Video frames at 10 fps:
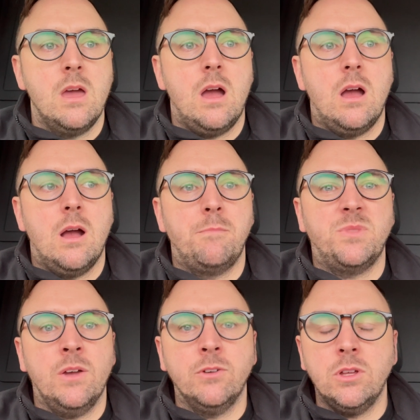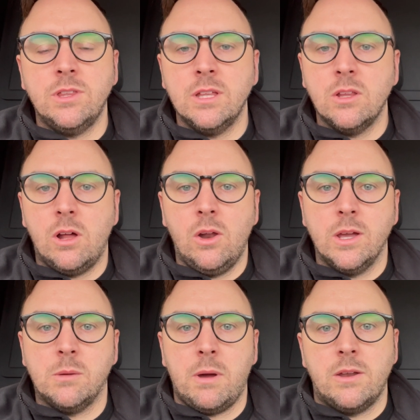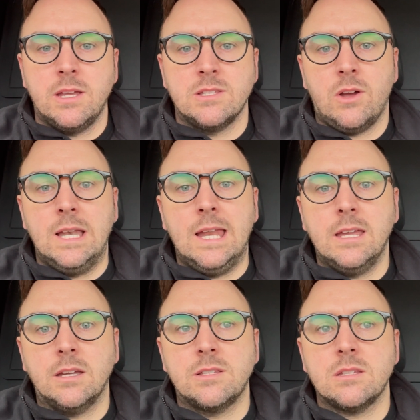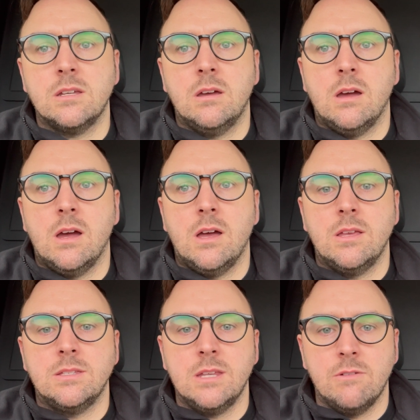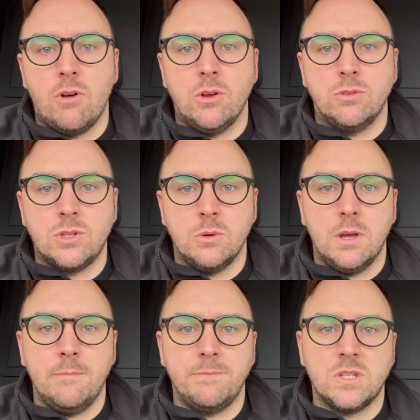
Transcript: The other good thing that I like about it is that I linked Xero to it.